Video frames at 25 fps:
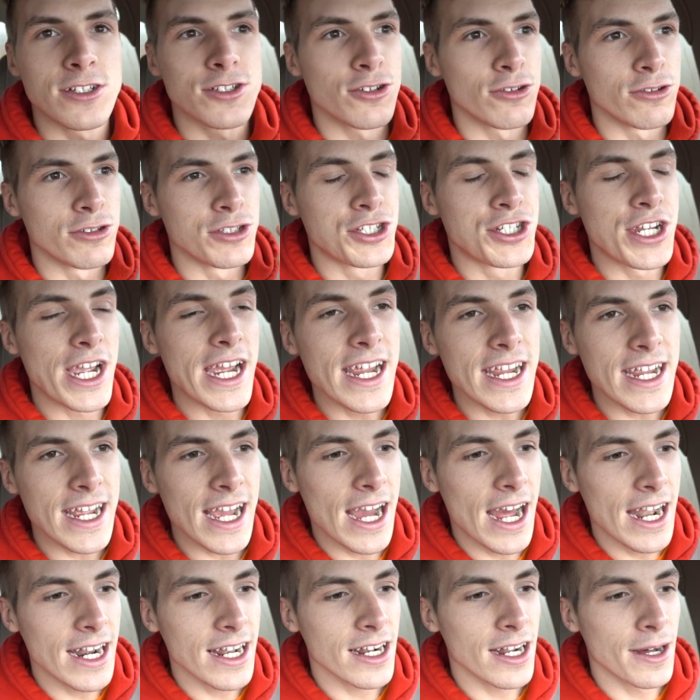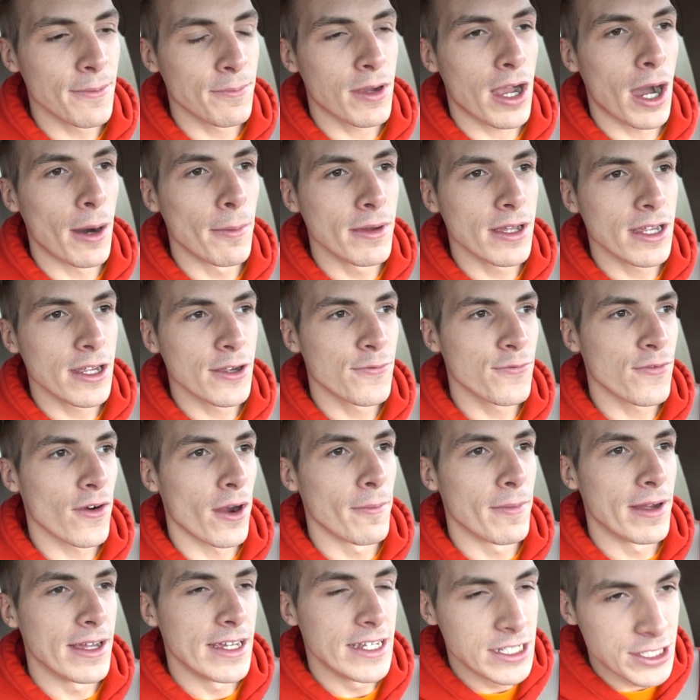So Jake ended up coming
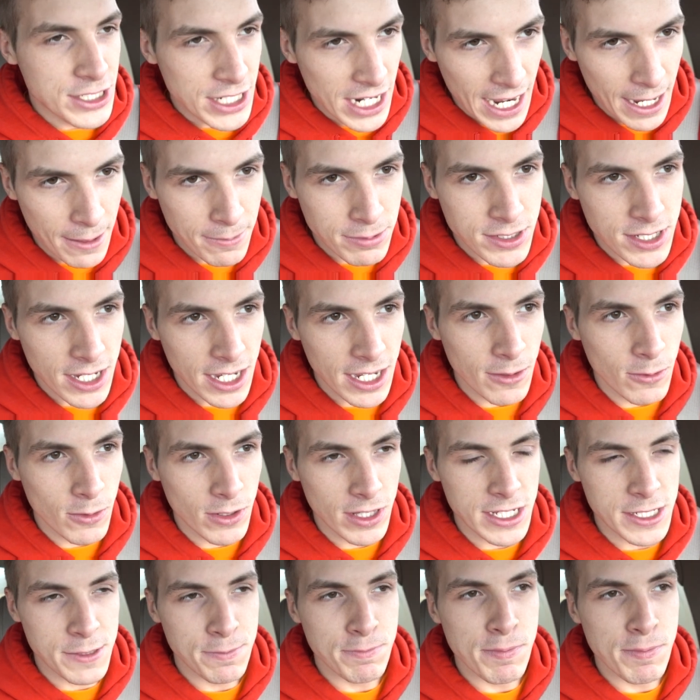from a job site with his